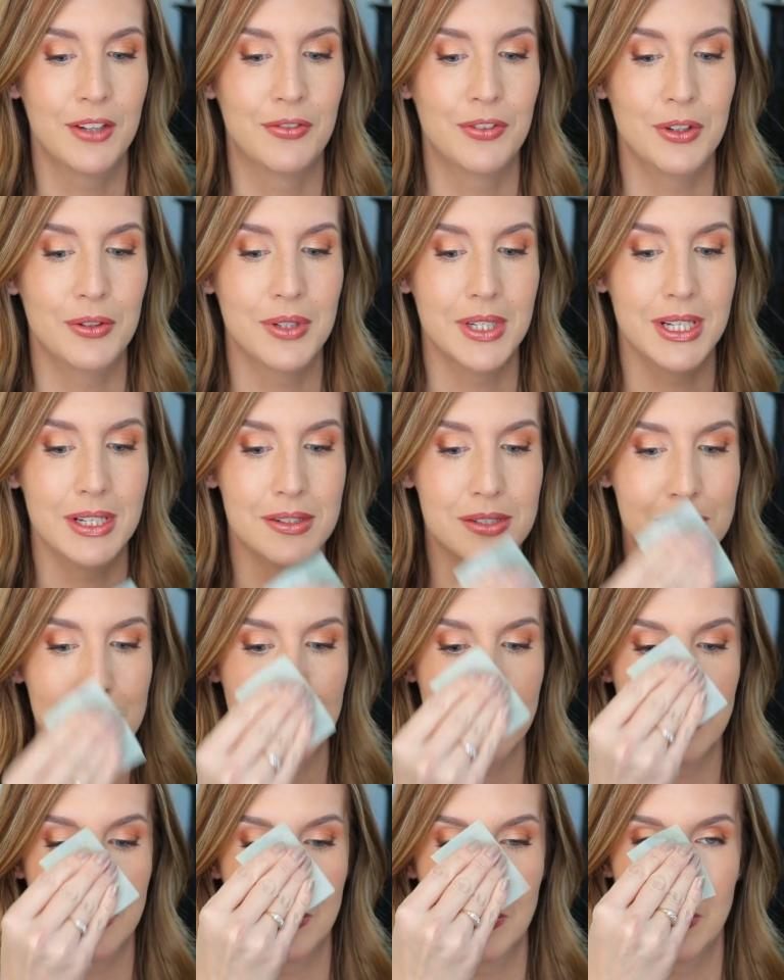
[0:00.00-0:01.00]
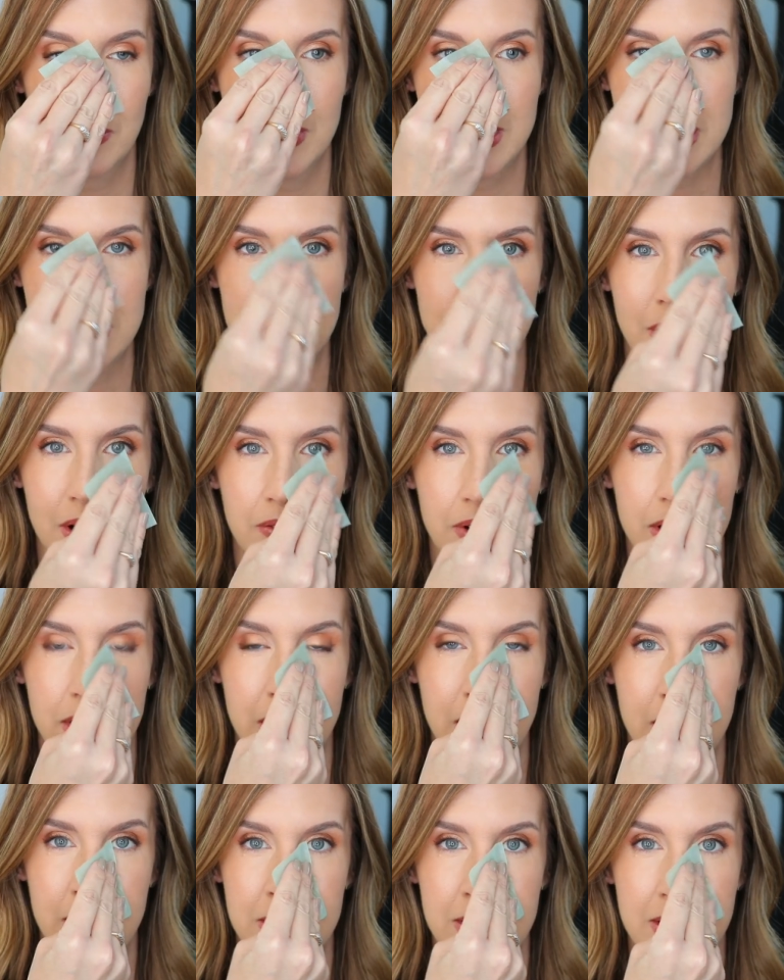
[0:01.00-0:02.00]
if you need to redo
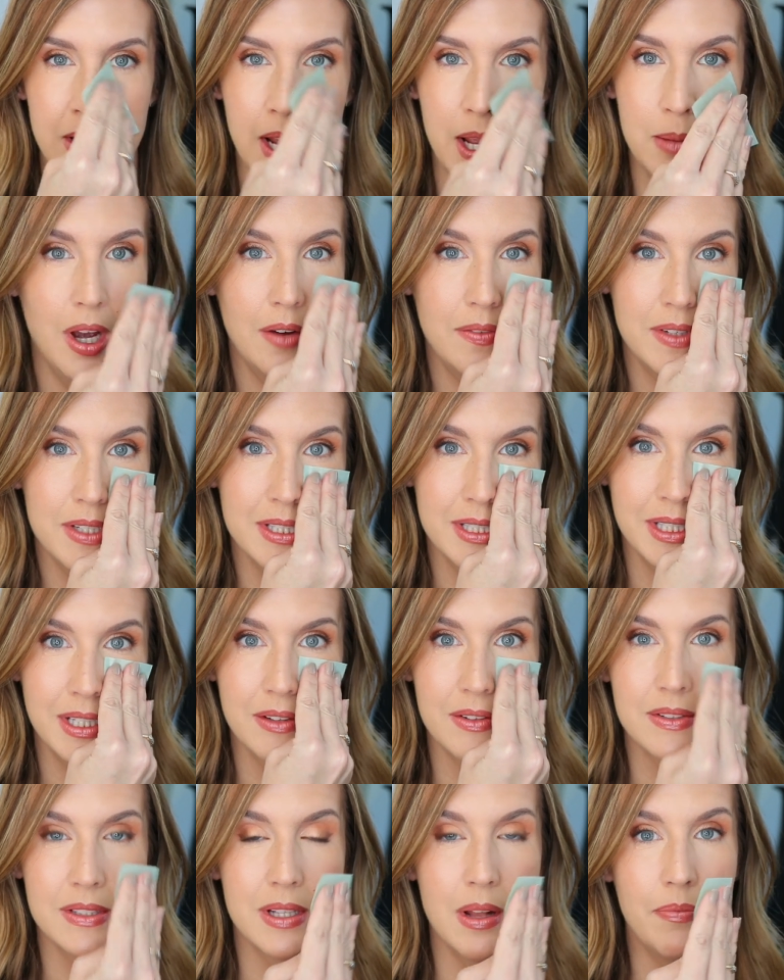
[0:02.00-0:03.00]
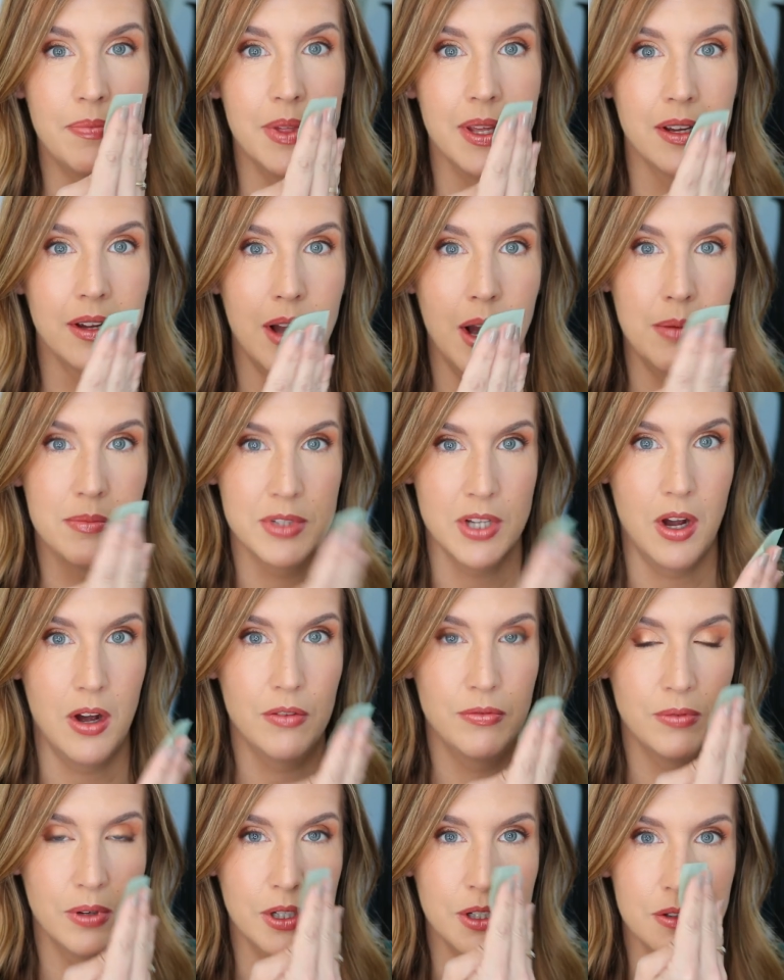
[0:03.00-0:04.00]
everything today. Obviously, if something comes
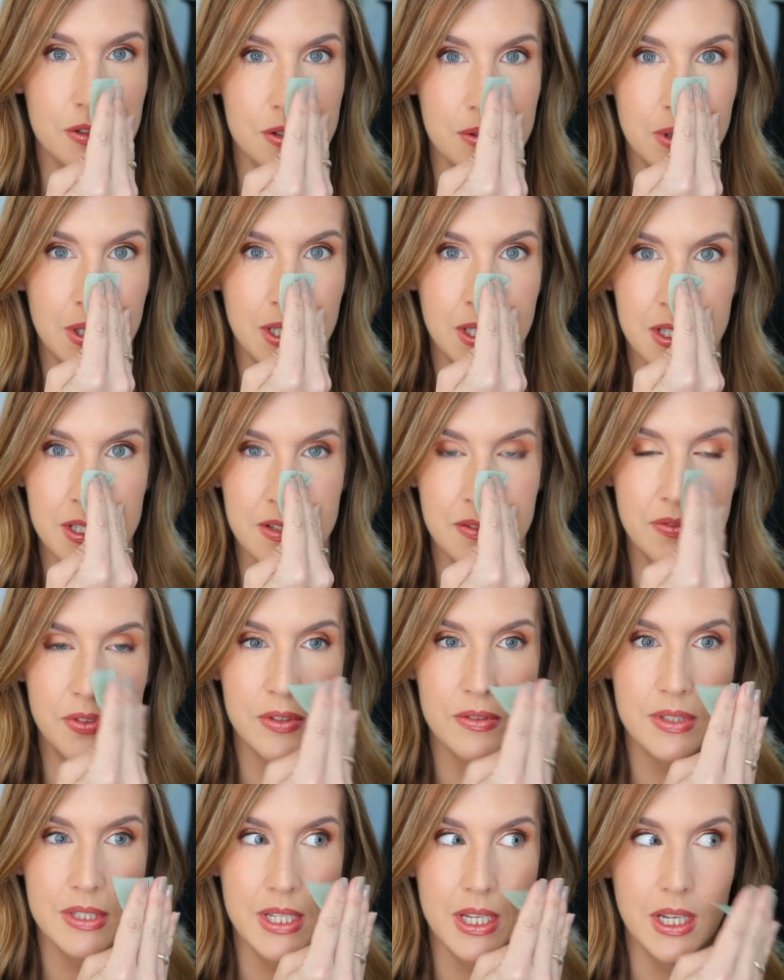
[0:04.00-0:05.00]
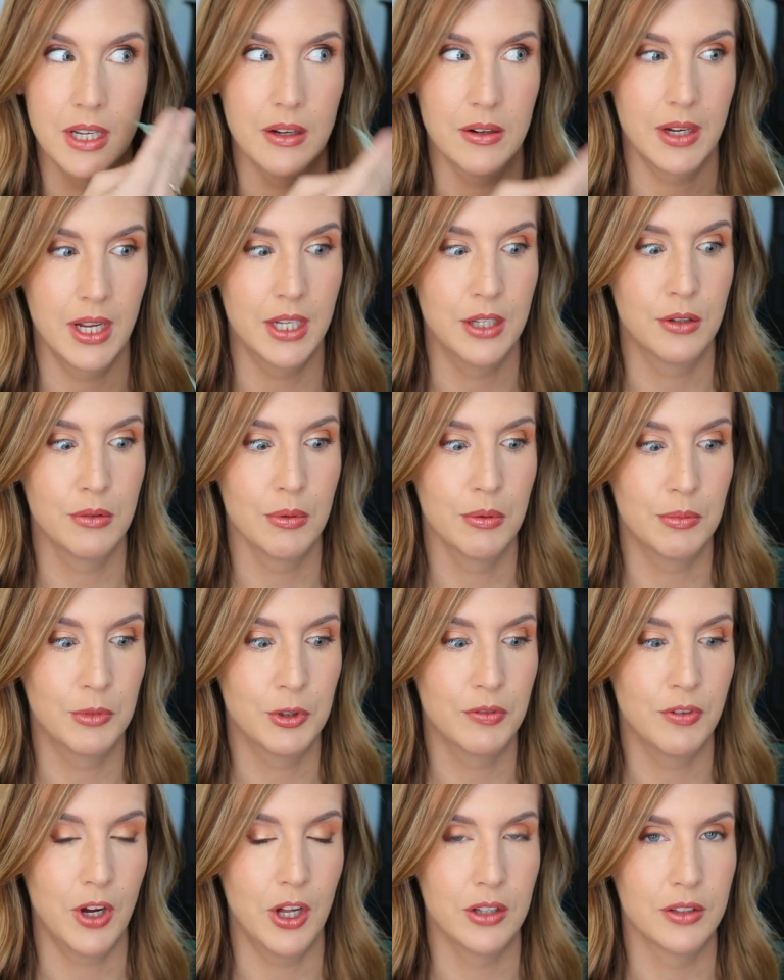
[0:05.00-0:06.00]
off while you're doing this, if you see, okay, you
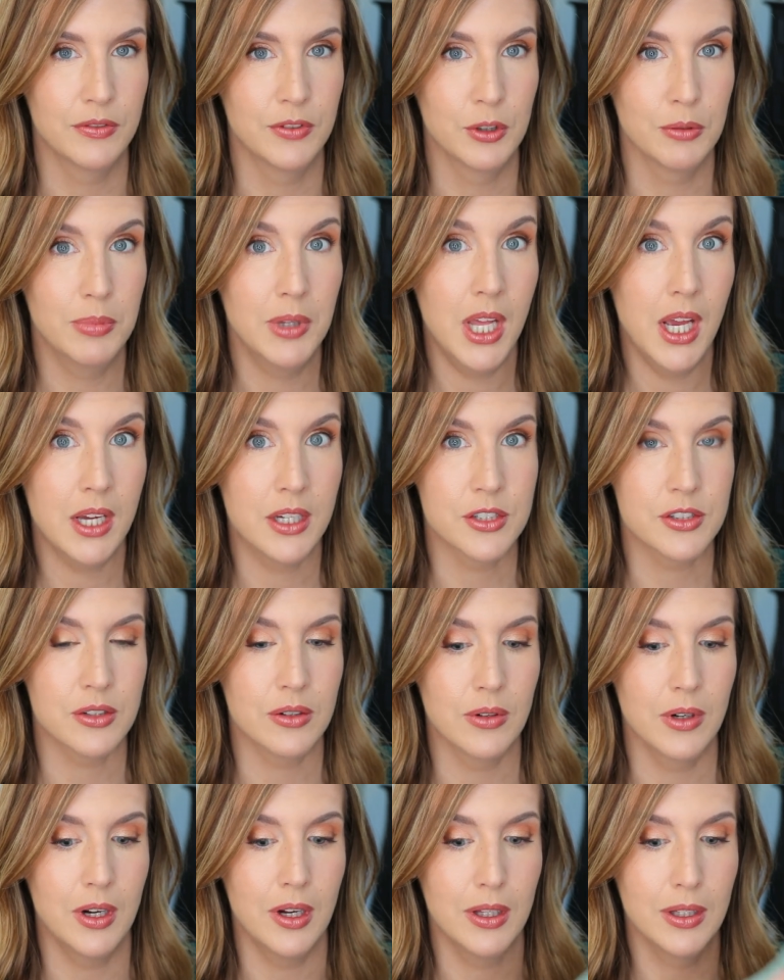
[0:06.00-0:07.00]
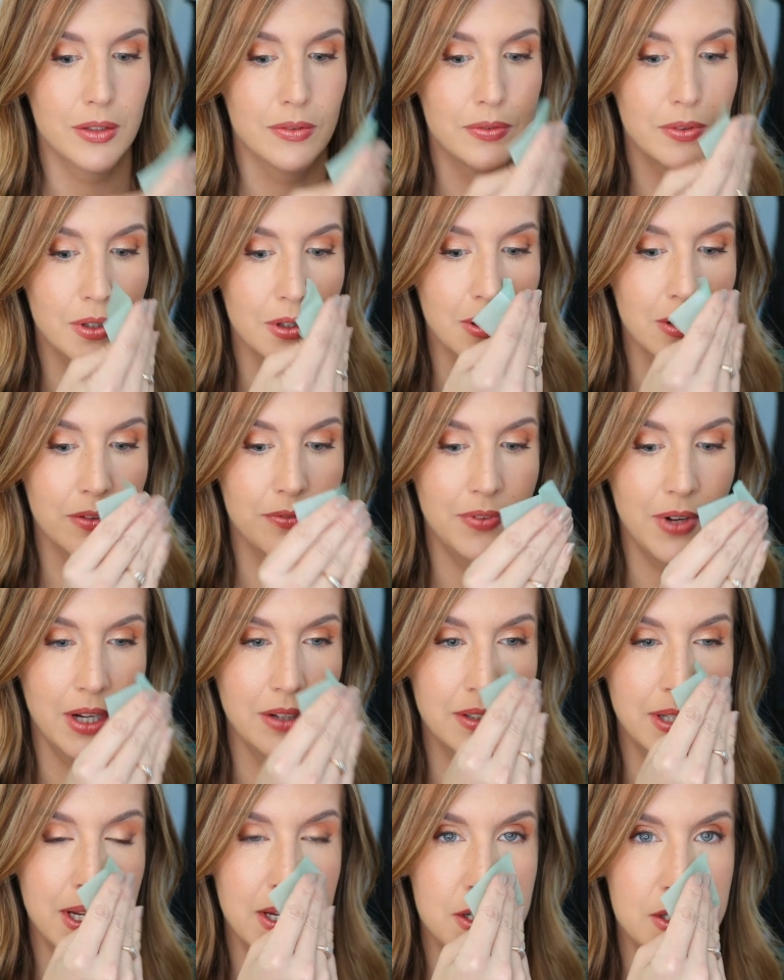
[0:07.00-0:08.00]
remove all of your blush or all of your
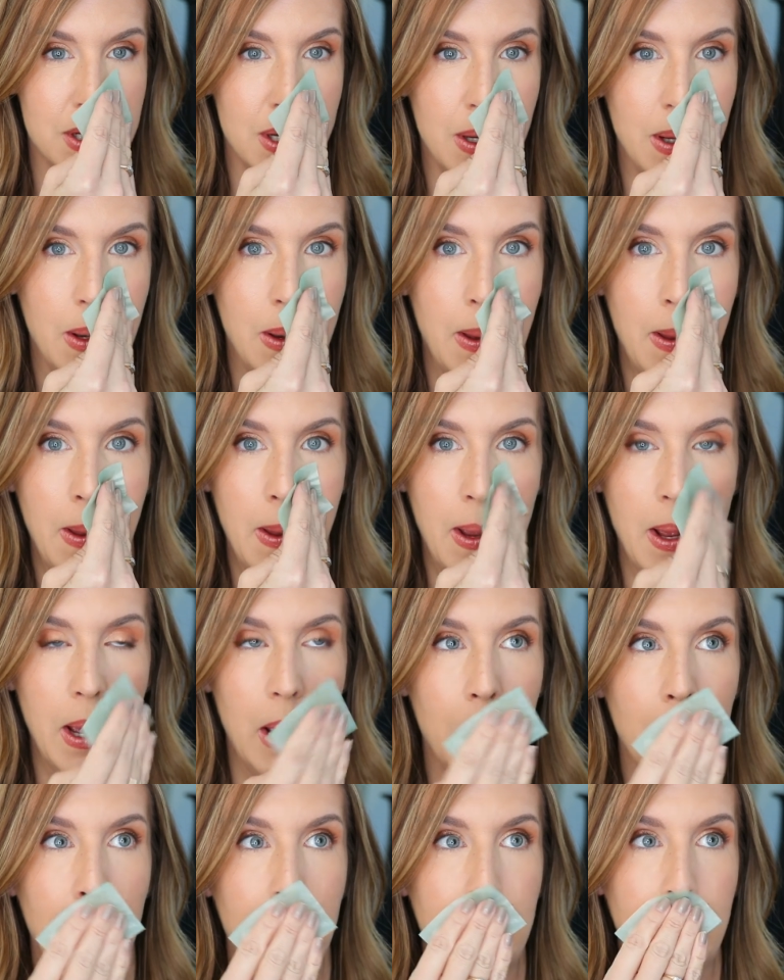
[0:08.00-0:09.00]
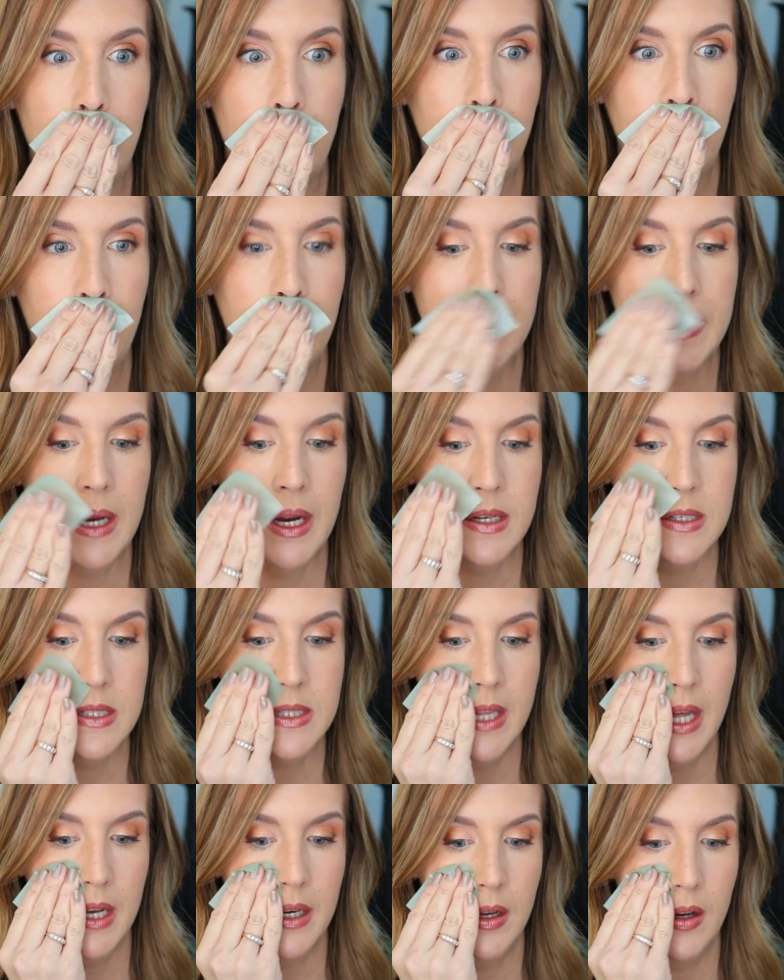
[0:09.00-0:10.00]
foundation, I would
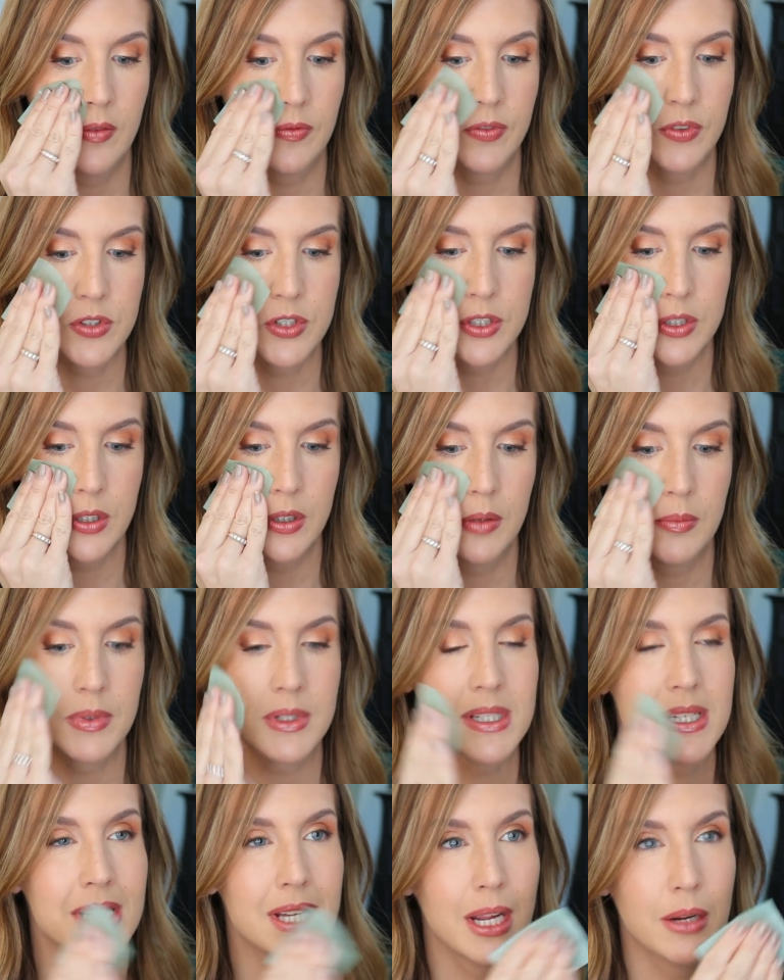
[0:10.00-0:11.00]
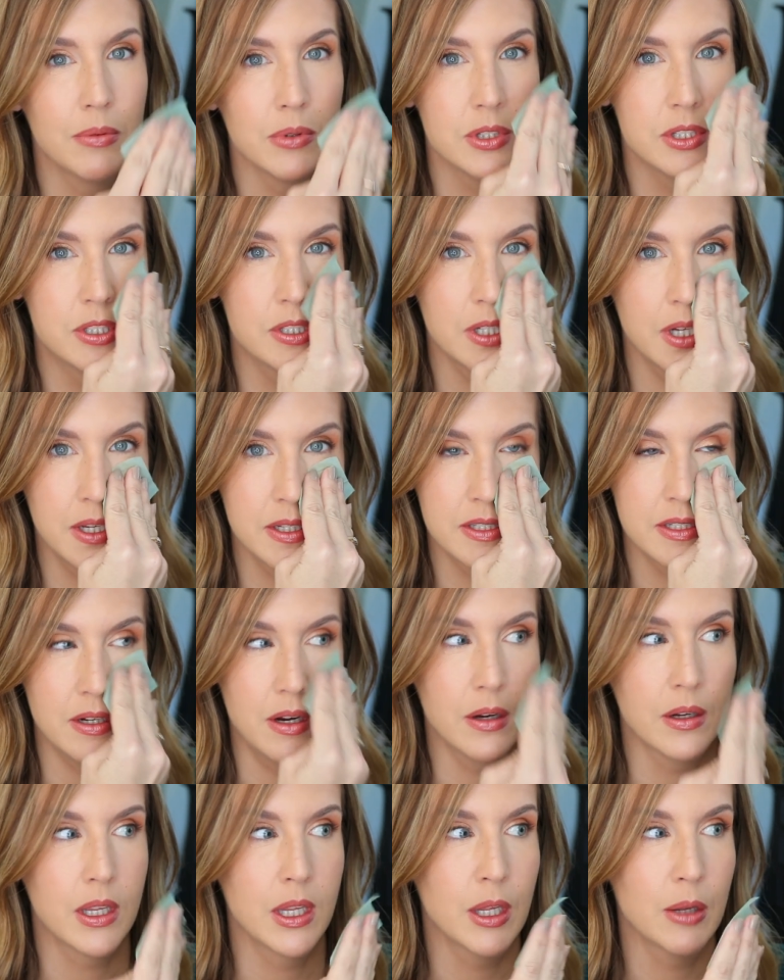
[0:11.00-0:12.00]
touch that up for sure. But today we're just
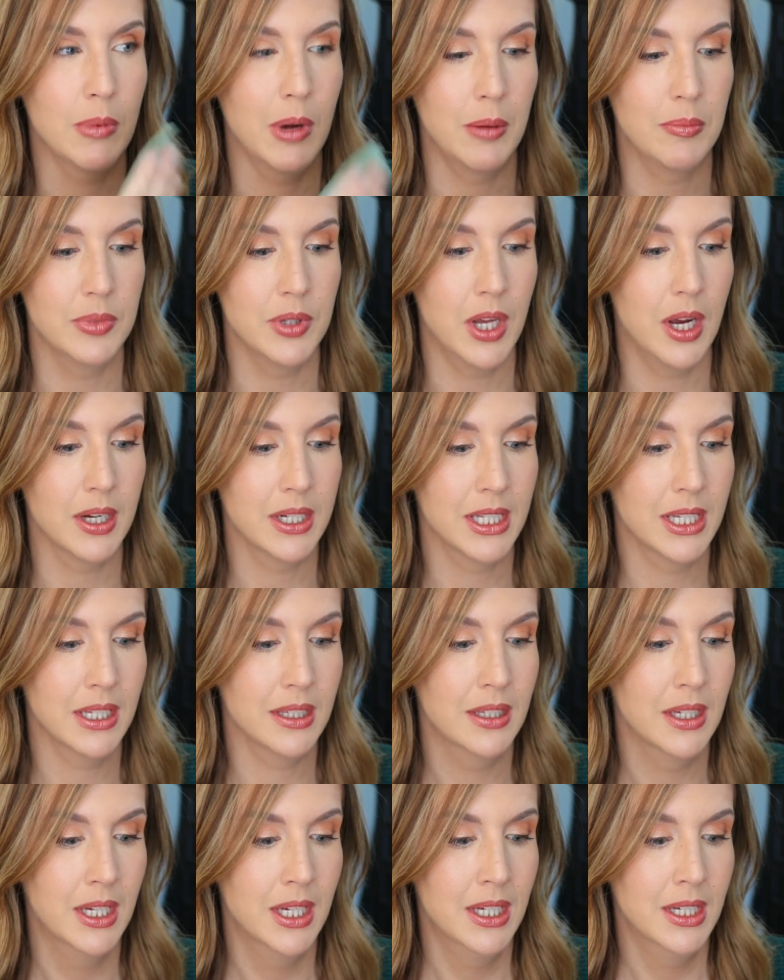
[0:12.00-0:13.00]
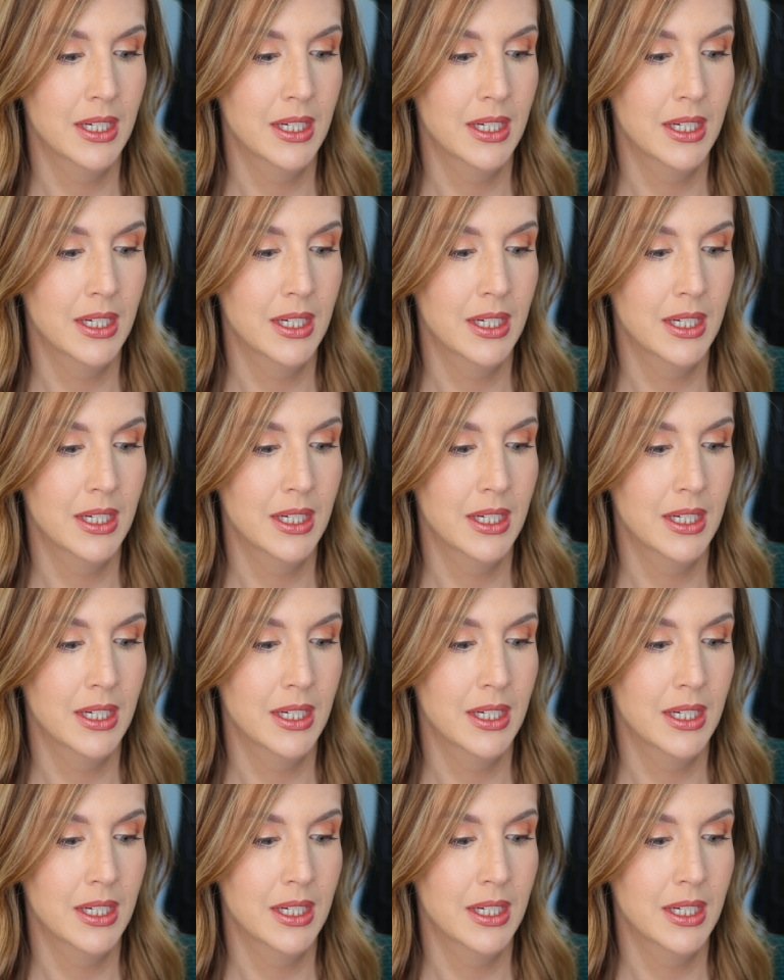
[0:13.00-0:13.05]
talking about blotting.